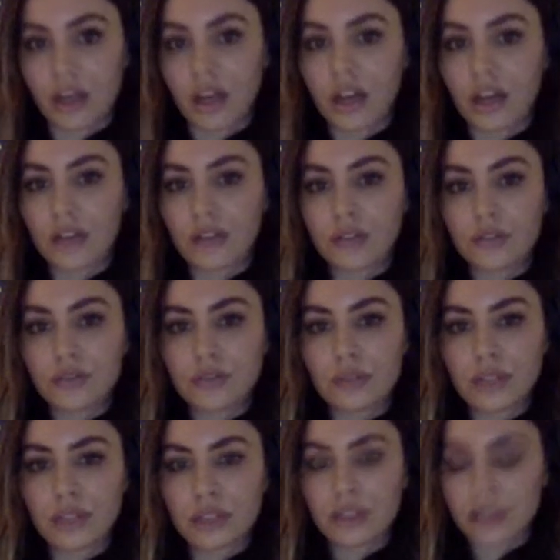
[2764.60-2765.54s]
I was
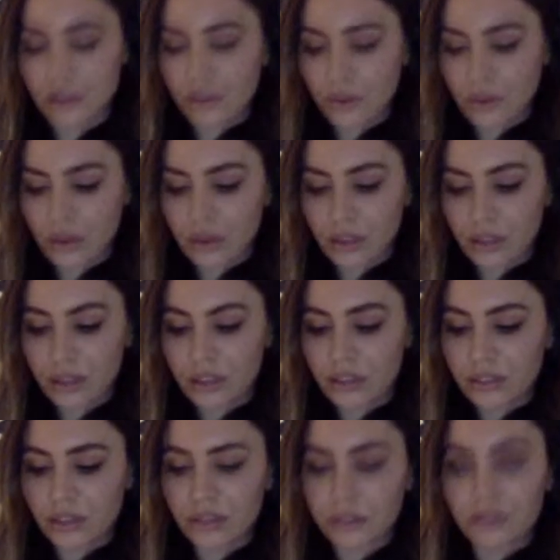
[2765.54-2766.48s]
right there
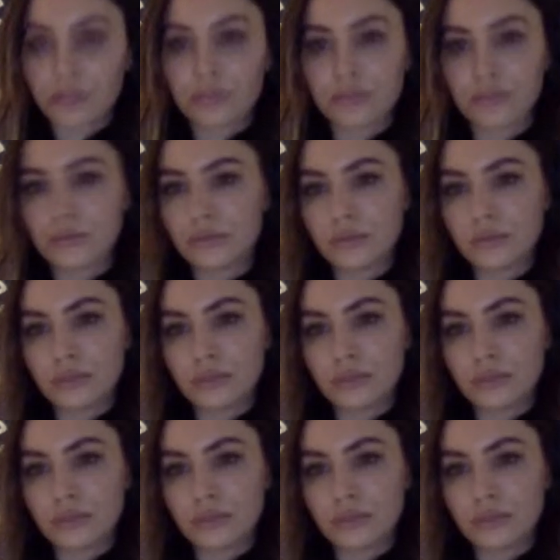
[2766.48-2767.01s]
walking too.